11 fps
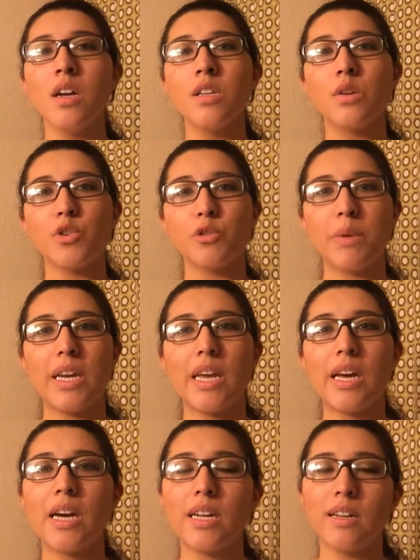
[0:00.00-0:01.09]
social
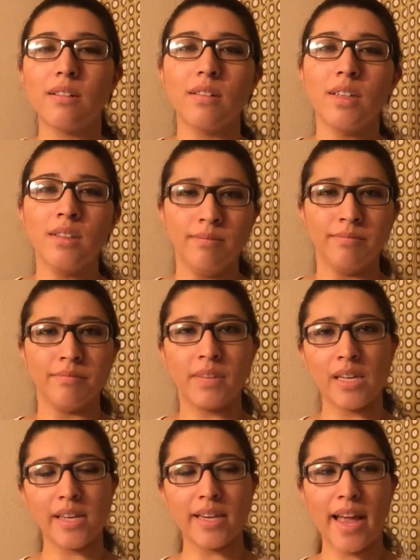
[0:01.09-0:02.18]
media and
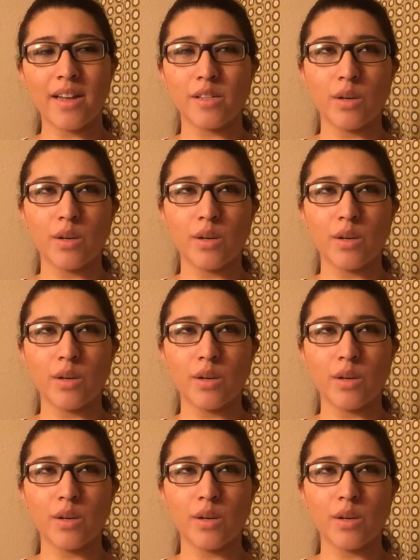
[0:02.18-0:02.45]
things like that.